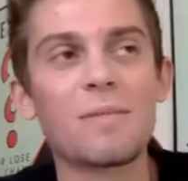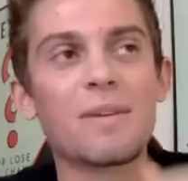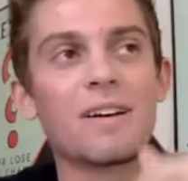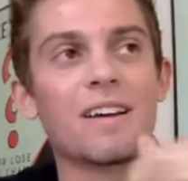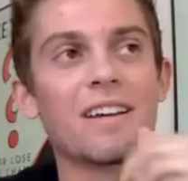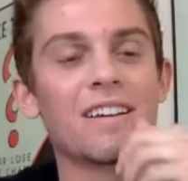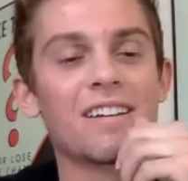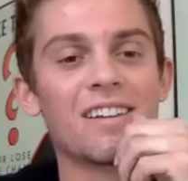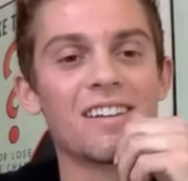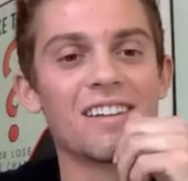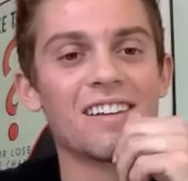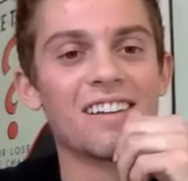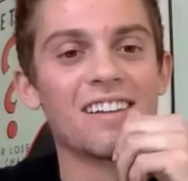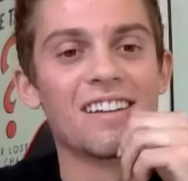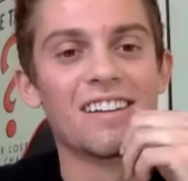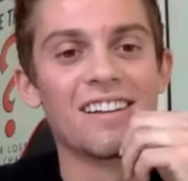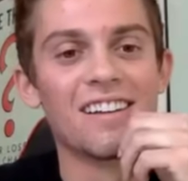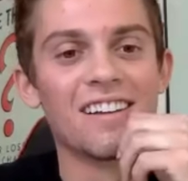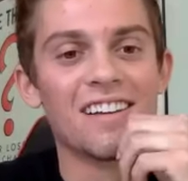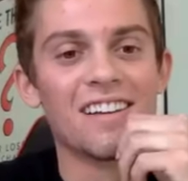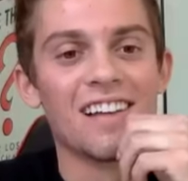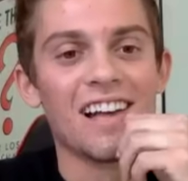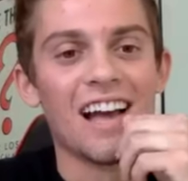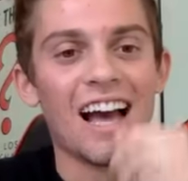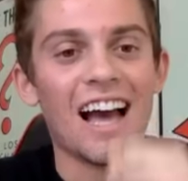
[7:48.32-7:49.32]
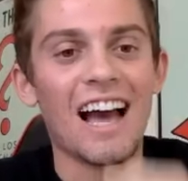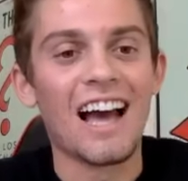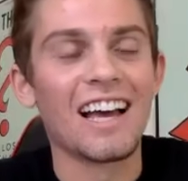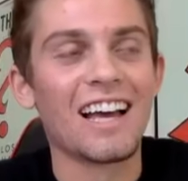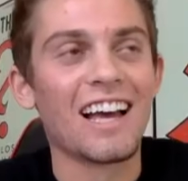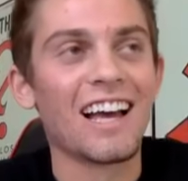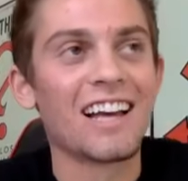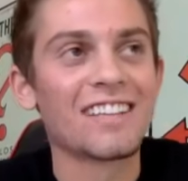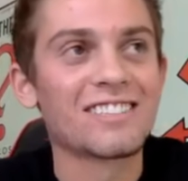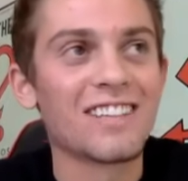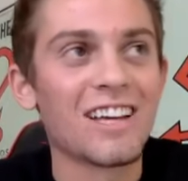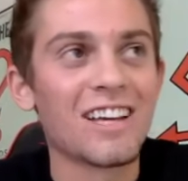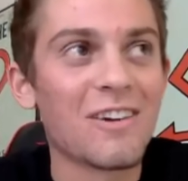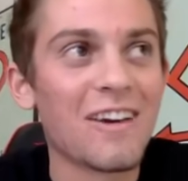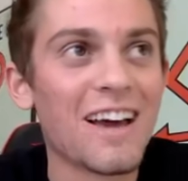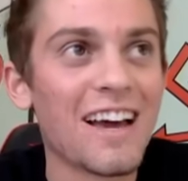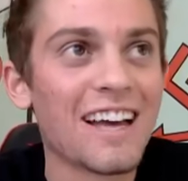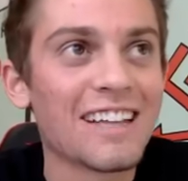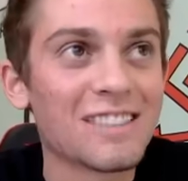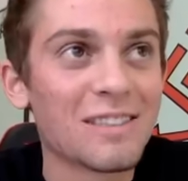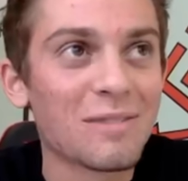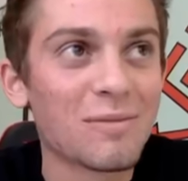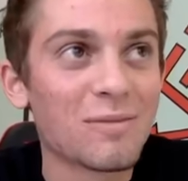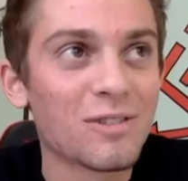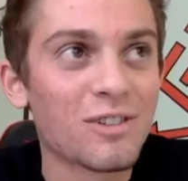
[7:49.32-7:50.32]
uh, man. I, I, saw you
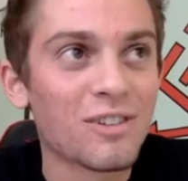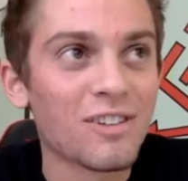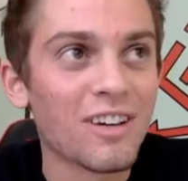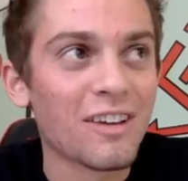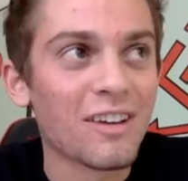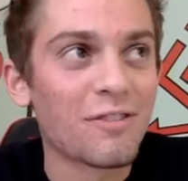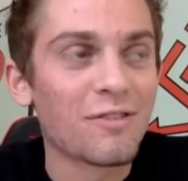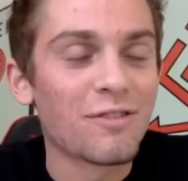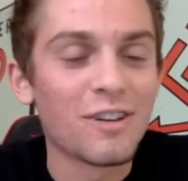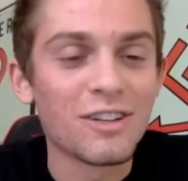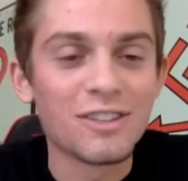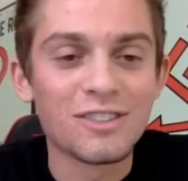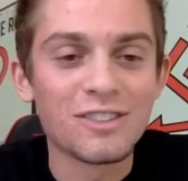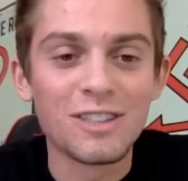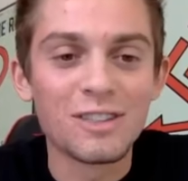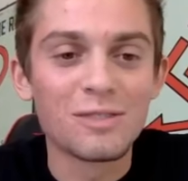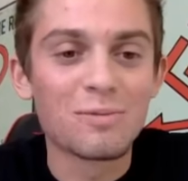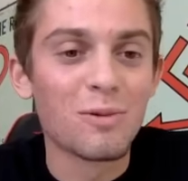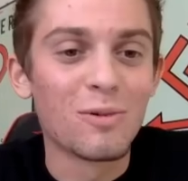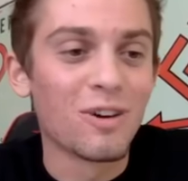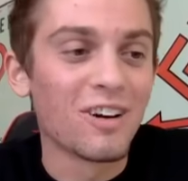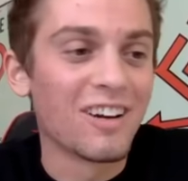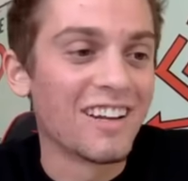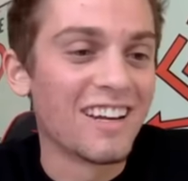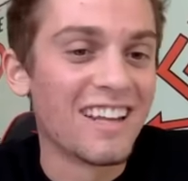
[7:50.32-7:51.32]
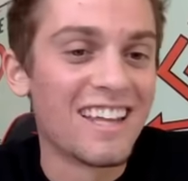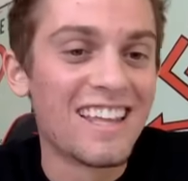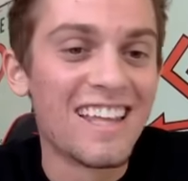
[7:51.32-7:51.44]
had some great fish this morning.